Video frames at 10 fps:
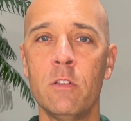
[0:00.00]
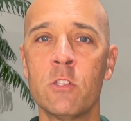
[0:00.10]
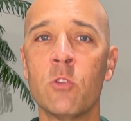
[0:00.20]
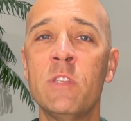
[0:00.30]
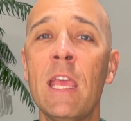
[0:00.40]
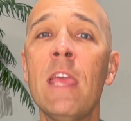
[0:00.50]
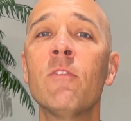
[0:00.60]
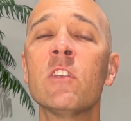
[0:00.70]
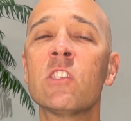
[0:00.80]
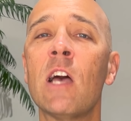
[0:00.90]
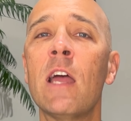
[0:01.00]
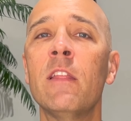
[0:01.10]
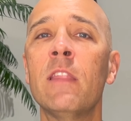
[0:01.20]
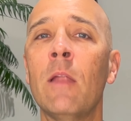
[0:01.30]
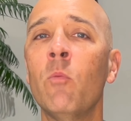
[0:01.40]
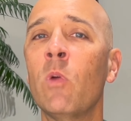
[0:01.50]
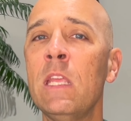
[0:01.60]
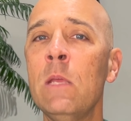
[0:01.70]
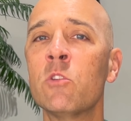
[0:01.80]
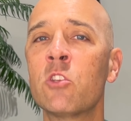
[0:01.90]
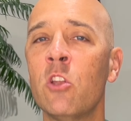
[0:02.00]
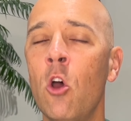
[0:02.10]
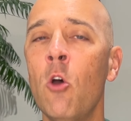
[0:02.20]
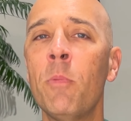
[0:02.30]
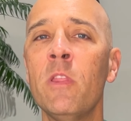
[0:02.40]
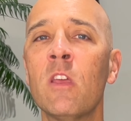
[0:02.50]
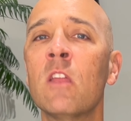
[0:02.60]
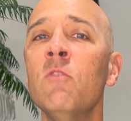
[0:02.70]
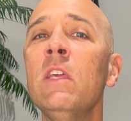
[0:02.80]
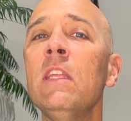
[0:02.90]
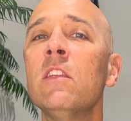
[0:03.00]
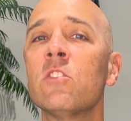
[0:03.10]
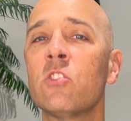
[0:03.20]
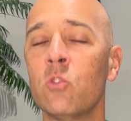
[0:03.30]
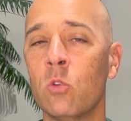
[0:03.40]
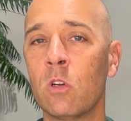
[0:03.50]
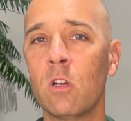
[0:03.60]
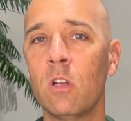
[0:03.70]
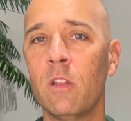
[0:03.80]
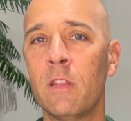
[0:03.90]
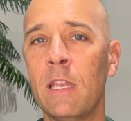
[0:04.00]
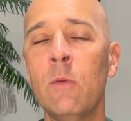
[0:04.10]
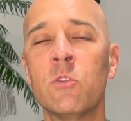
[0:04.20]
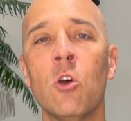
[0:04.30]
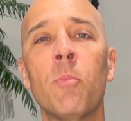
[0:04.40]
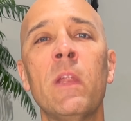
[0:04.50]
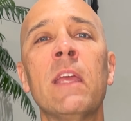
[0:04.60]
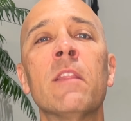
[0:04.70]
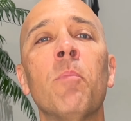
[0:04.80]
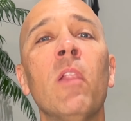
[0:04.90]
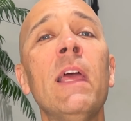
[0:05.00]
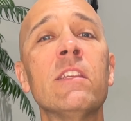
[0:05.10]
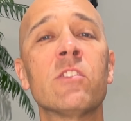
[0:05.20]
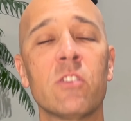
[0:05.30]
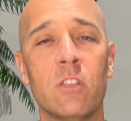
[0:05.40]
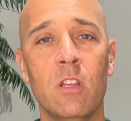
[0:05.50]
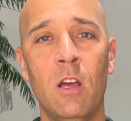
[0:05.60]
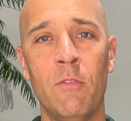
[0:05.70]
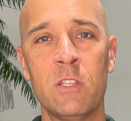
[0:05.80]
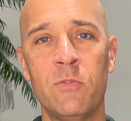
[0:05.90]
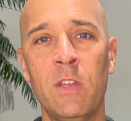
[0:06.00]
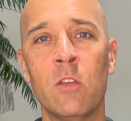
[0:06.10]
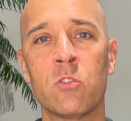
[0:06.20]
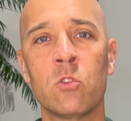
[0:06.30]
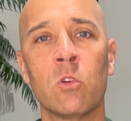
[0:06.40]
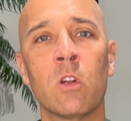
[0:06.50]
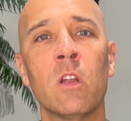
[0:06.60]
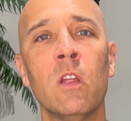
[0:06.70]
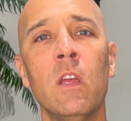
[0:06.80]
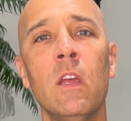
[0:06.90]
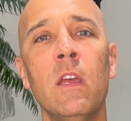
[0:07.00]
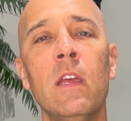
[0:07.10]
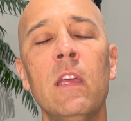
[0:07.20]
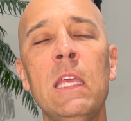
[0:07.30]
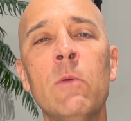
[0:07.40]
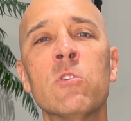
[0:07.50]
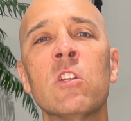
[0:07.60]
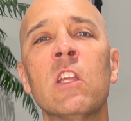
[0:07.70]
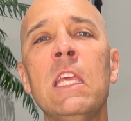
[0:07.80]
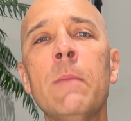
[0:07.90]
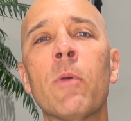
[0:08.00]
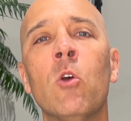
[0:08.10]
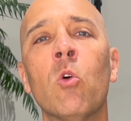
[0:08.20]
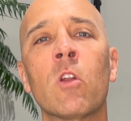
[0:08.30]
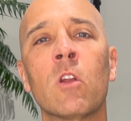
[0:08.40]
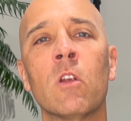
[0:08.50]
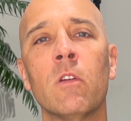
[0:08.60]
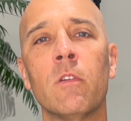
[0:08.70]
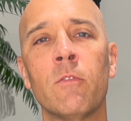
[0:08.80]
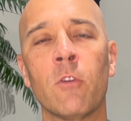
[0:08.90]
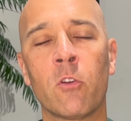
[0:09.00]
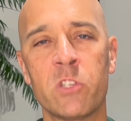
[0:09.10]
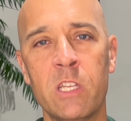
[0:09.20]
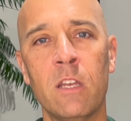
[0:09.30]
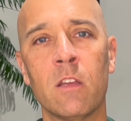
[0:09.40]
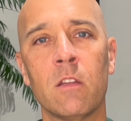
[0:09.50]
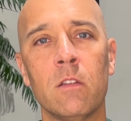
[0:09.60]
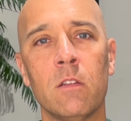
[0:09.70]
So Dave decided that when he was going to open the convenience store that he was opening in the place of this video store, he was going to keep a corner for Christina.